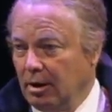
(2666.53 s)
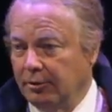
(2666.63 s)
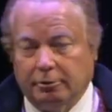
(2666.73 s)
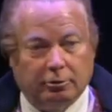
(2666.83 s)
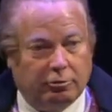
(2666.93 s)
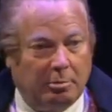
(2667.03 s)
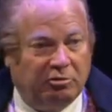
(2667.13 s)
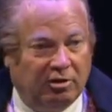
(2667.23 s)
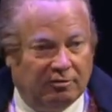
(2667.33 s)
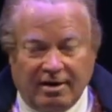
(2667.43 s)
other
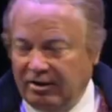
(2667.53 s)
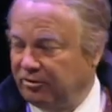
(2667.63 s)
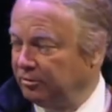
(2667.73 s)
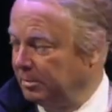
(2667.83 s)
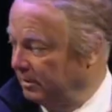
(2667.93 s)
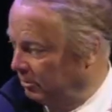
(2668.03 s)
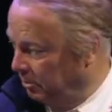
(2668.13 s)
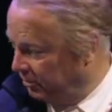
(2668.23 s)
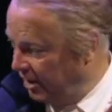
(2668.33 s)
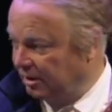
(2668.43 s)
encryption devices to
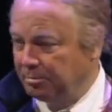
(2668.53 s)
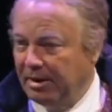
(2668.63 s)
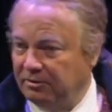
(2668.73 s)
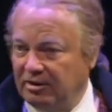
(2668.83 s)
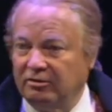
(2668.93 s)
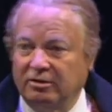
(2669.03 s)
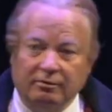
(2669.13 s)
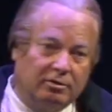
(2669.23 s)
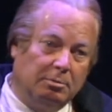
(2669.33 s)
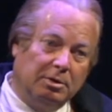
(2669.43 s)
protect my
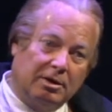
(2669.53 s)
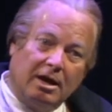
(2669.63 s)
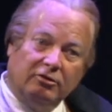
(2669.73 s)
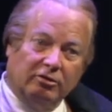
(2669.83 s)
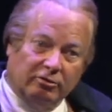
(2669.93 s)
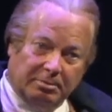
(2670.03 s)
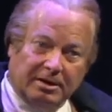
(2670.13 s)
sensitive communications,